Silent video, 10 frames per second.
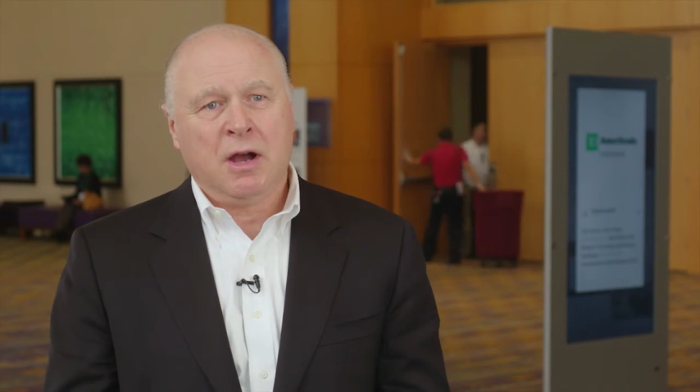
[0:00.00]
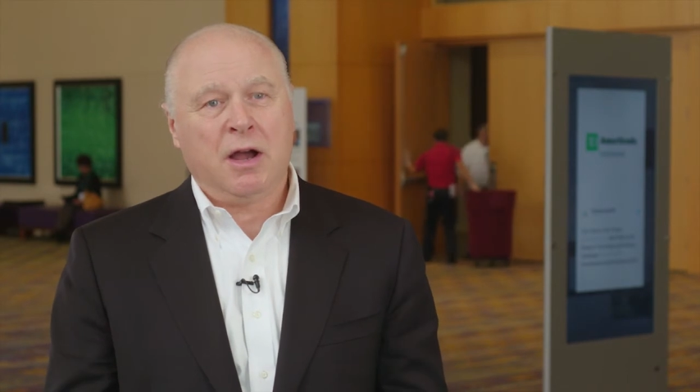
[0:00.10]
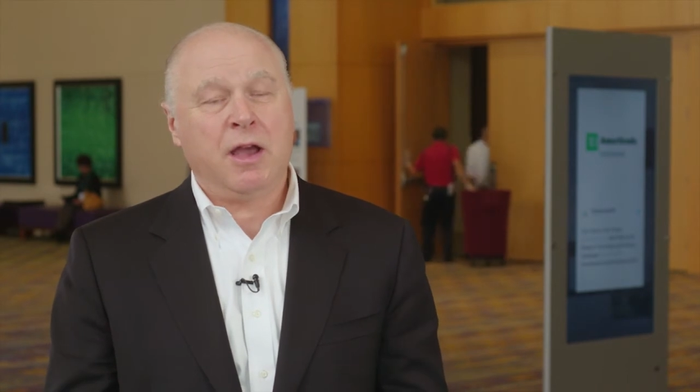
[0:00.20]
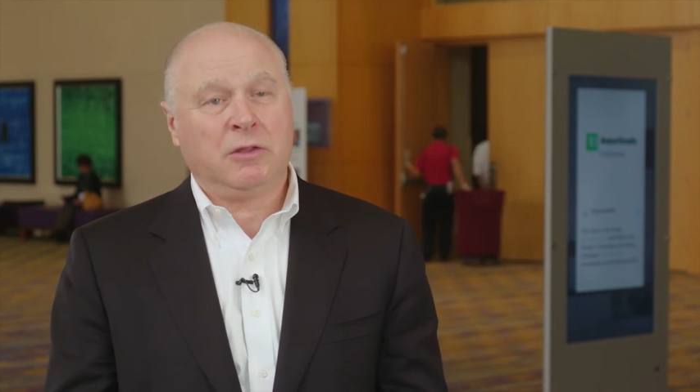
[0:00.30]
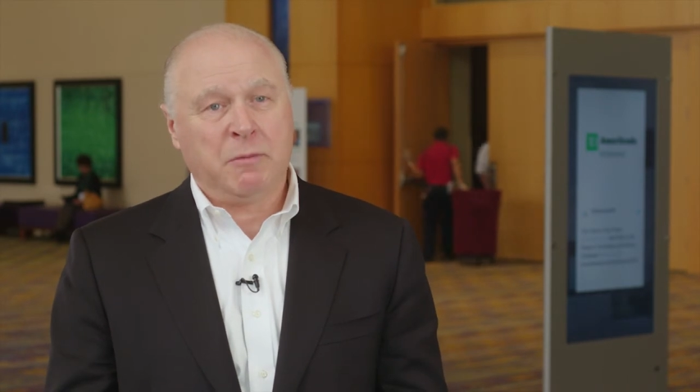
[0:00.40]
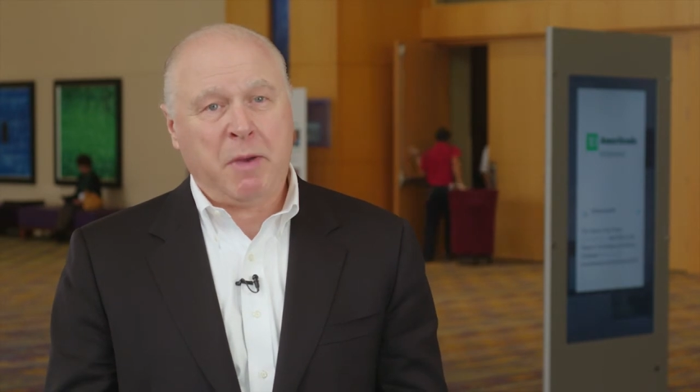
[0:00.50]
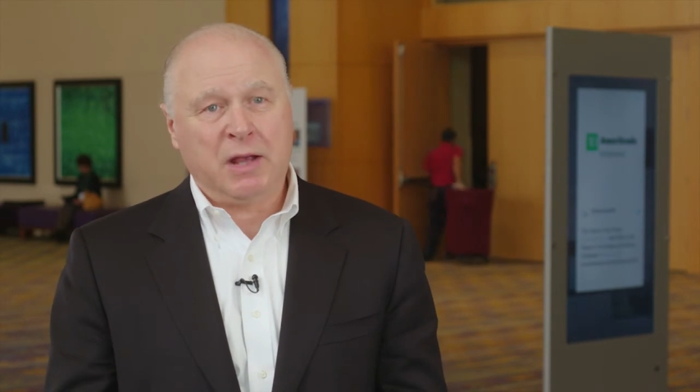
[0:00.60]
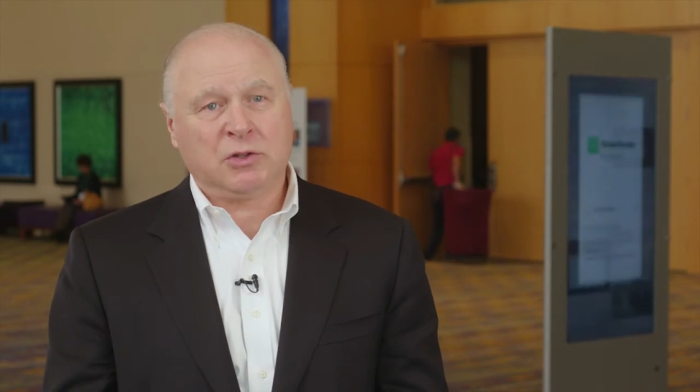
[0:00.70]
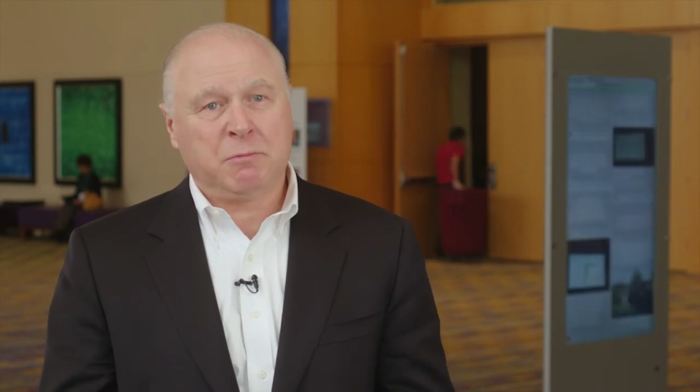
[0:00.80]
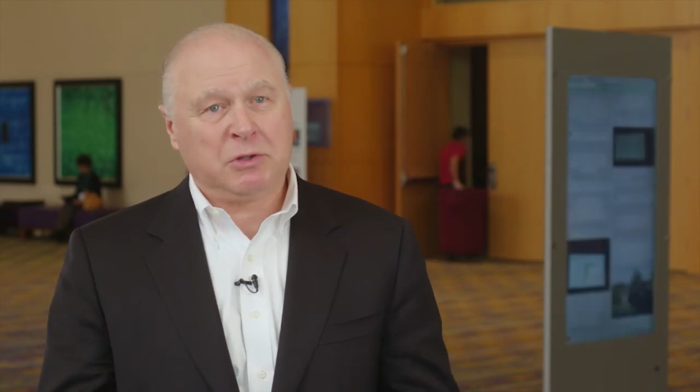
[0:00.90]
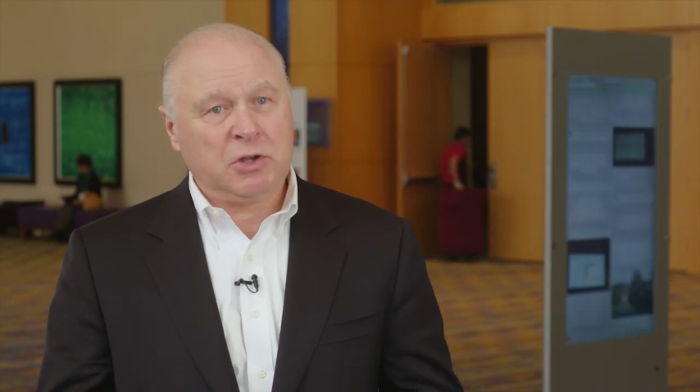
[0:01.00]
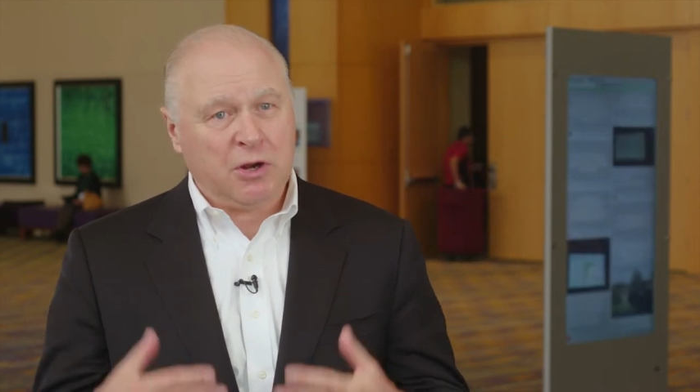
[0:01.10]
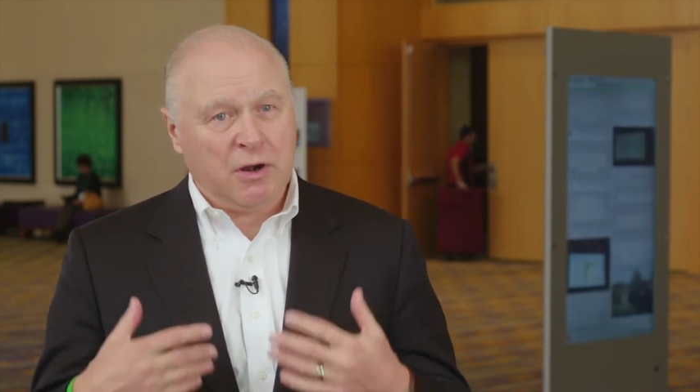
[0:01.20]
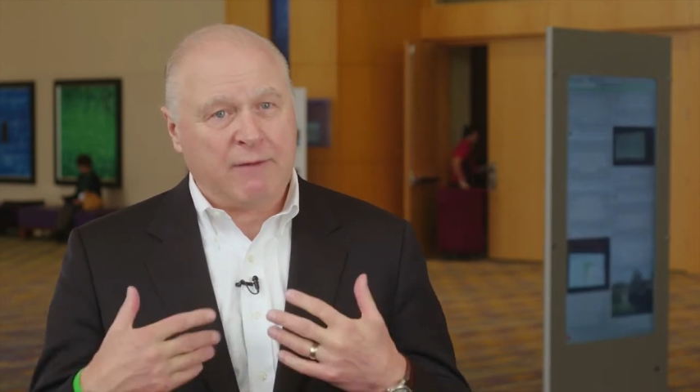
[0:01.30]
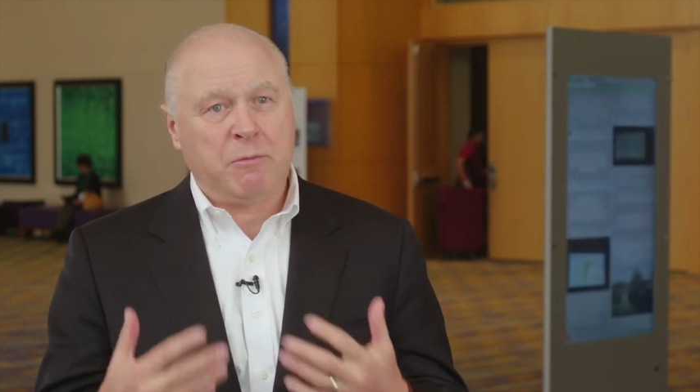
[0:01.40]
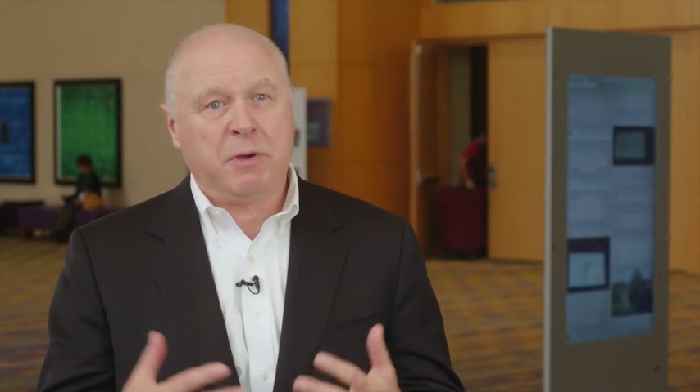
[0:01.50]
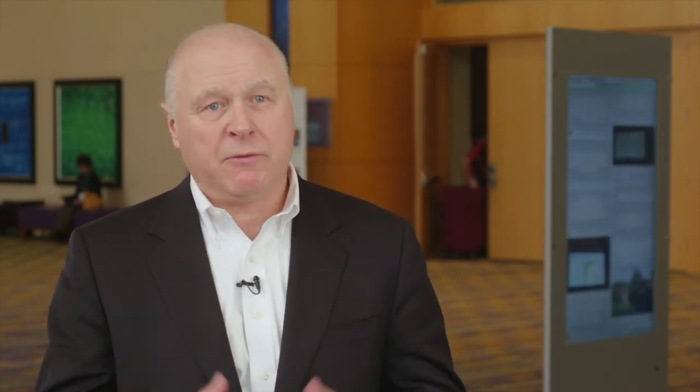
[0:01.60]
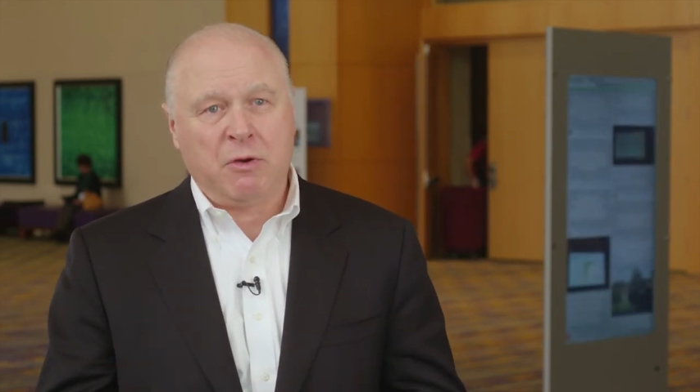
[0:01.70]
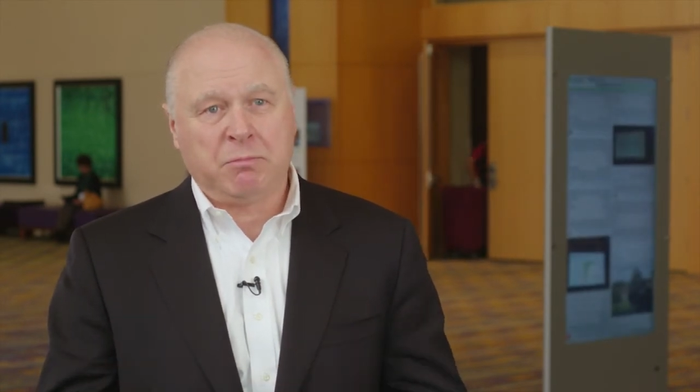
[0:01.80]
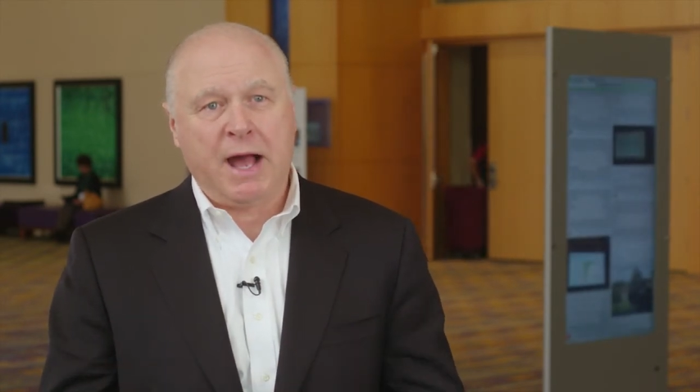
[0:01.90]
uh, and the banks in particular have a bit
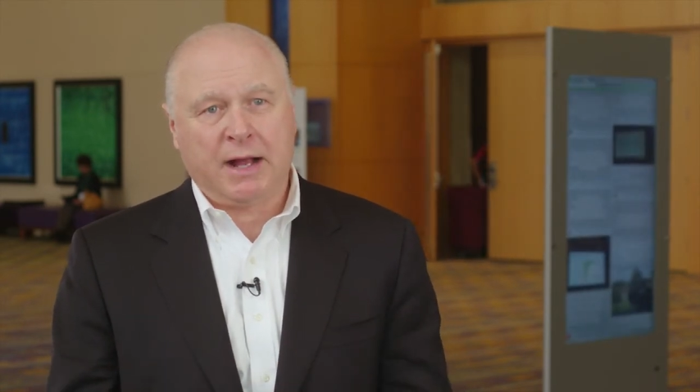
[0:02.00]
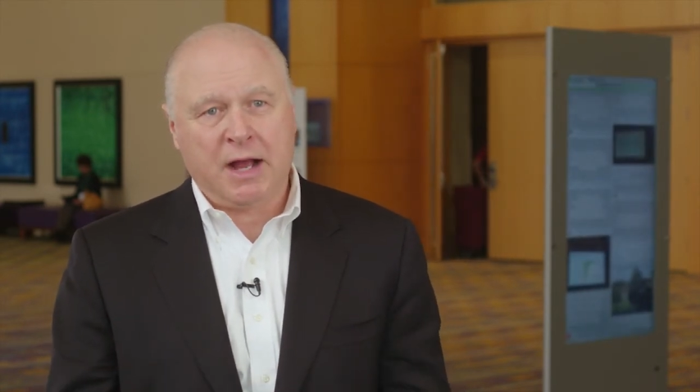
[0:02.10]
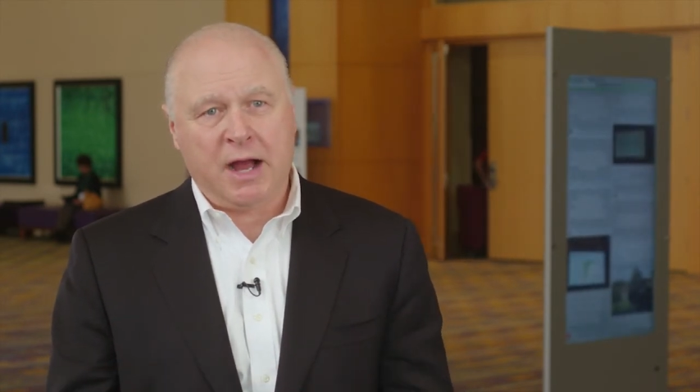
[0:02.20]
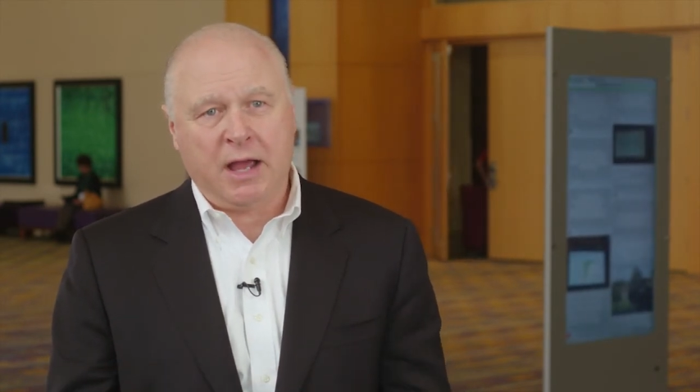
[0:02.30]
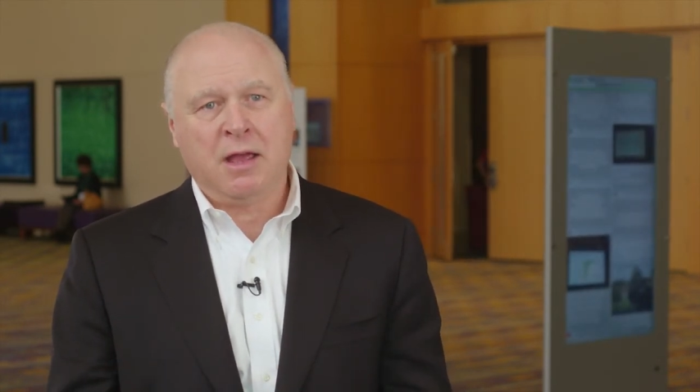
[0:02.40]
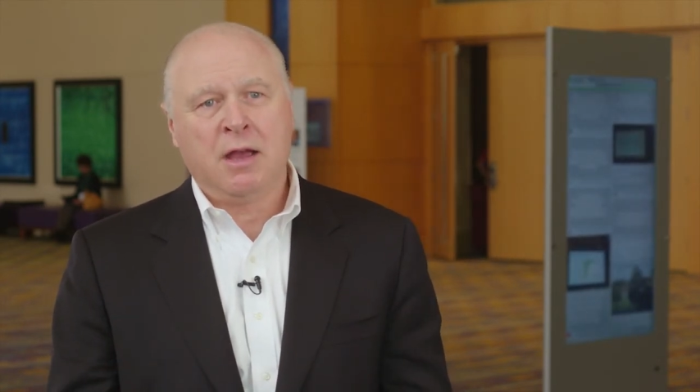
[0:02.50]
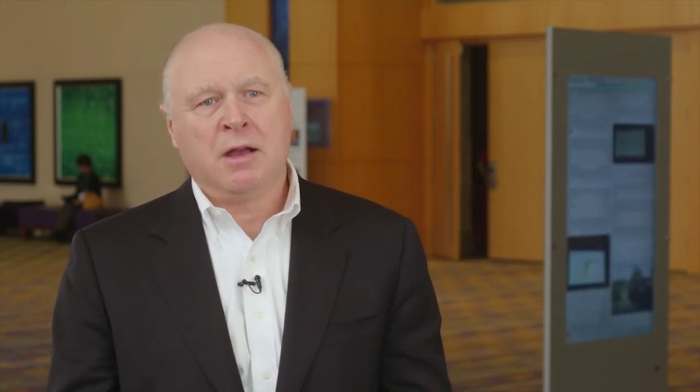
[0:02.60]
of a black eye